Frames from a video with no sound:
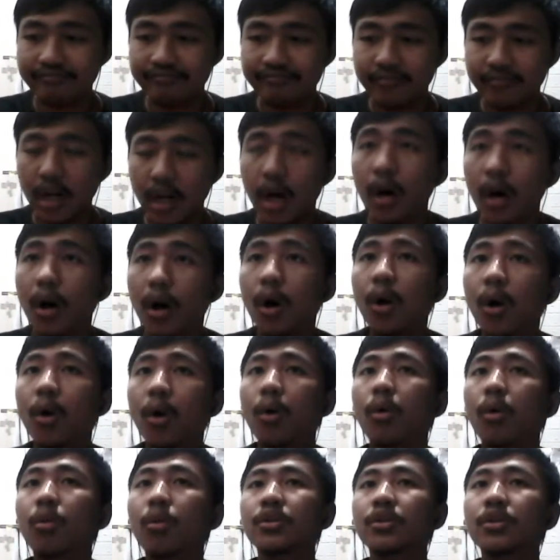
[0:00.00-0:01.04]

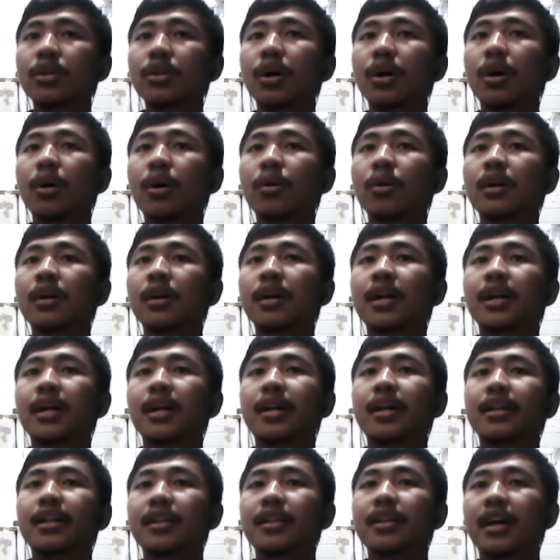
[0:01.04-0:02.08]
Oh, no.
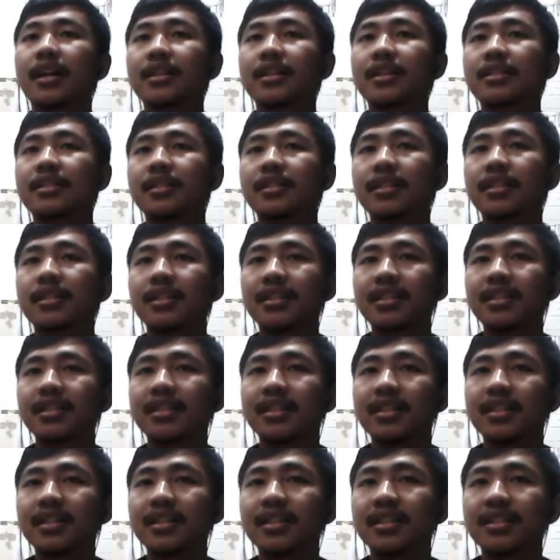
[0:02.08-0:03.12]
That is
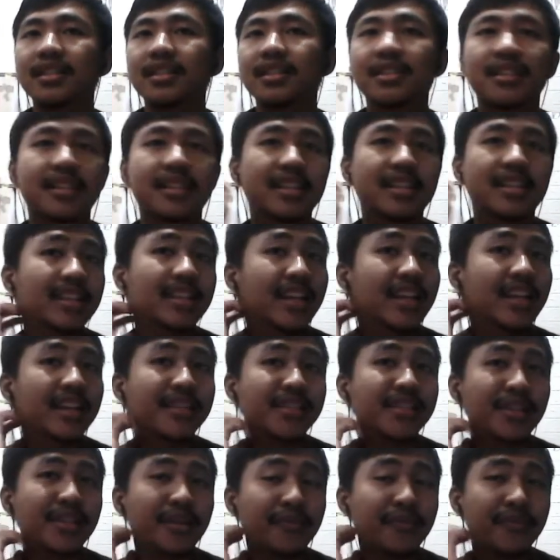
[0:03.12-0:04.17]
the... That is
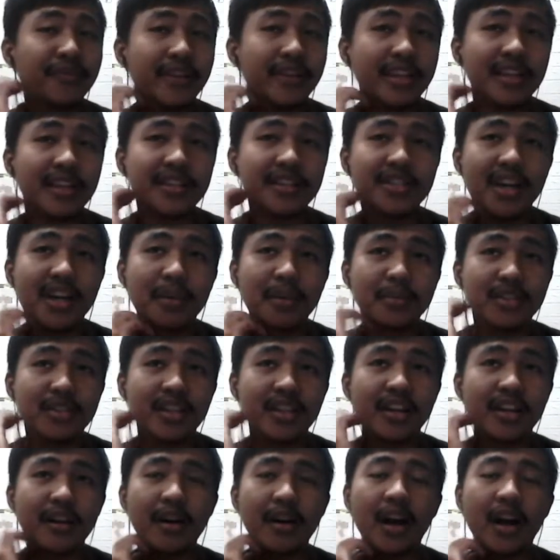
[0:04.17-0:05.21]
the freaking jump
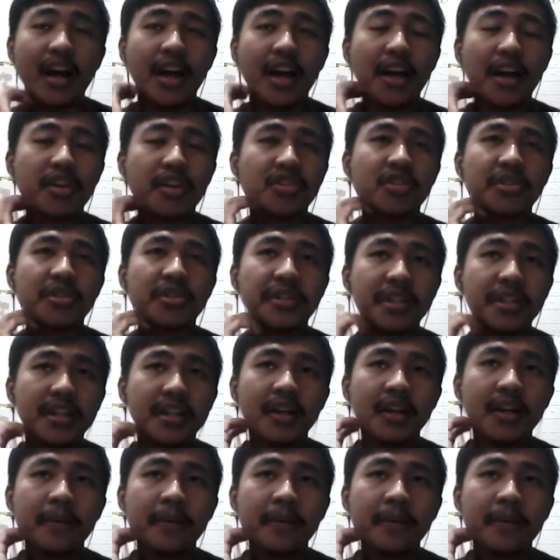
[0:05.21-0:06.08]
scare. I actually